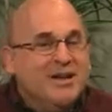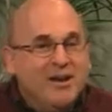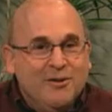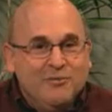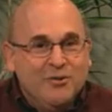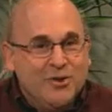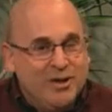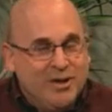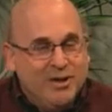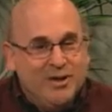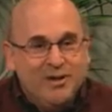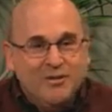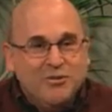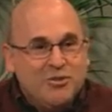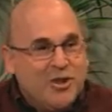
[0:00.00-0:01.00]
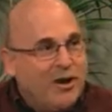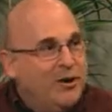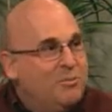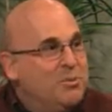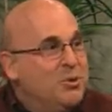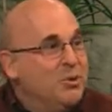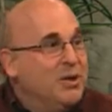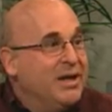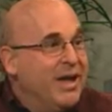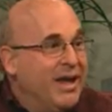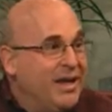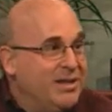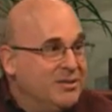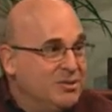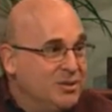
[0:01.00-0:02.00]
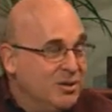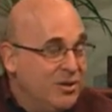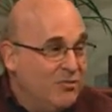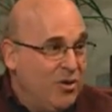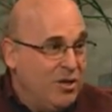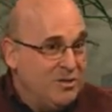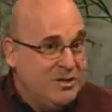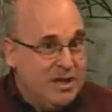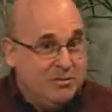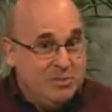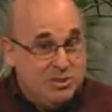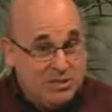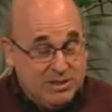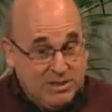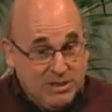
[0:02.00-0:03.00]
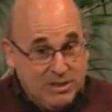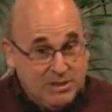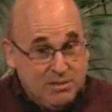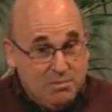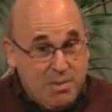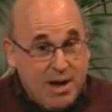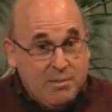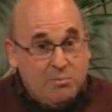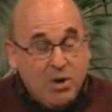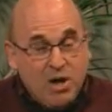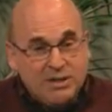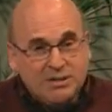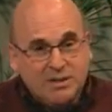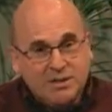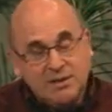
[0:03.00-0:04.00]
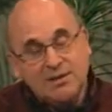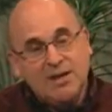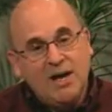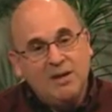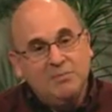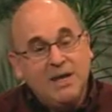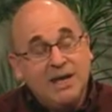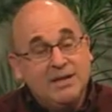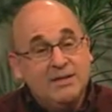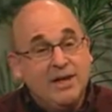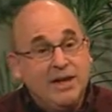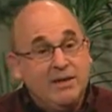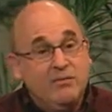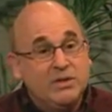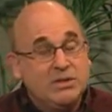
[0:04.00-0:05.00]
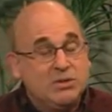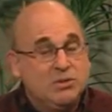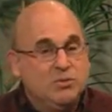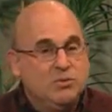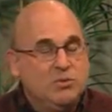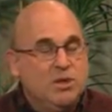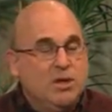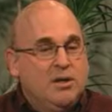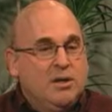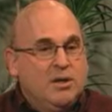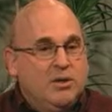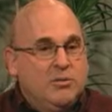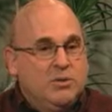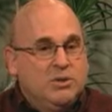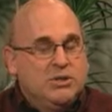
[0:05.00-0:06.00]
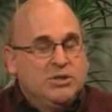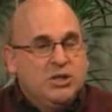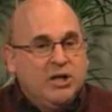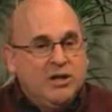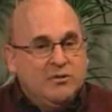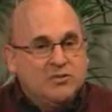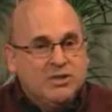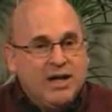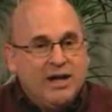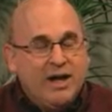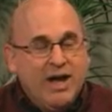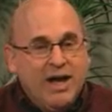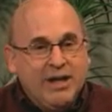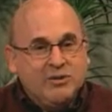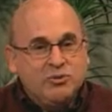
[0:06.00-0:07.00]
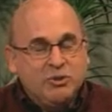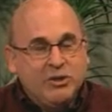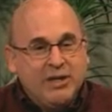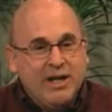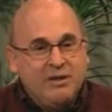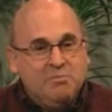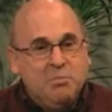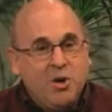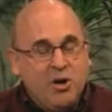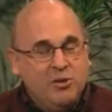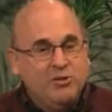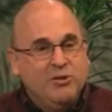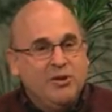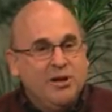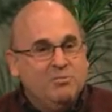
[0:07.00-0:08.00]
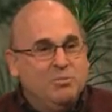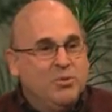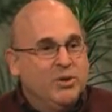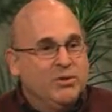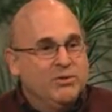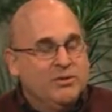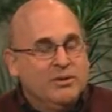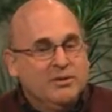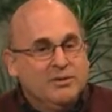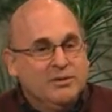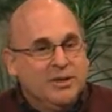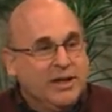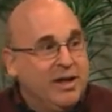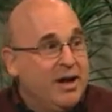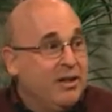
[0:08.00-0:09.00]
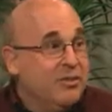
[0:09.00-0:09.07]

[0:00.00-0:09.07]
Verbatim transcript: of the therapeutic age of yeah, Alzheimer's yeah. disease, my boss at the time, Ken Davis, who was chair of psychiatry, had partnered up with Leon